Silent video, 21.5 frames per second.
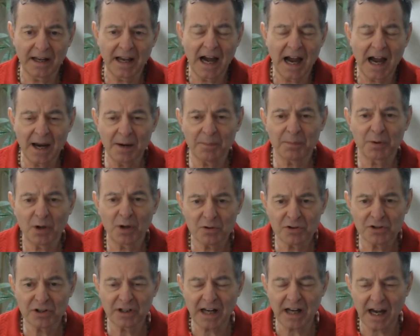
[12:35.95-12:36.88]
I
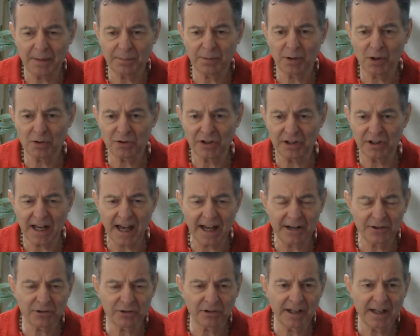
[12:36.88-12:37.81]
approach it. I approach it
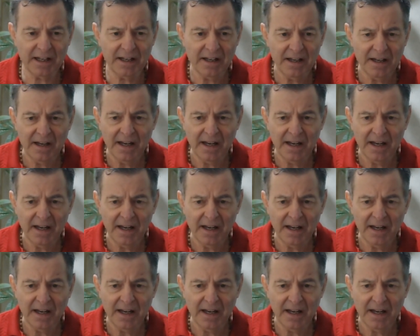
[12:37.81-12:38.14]
naturally.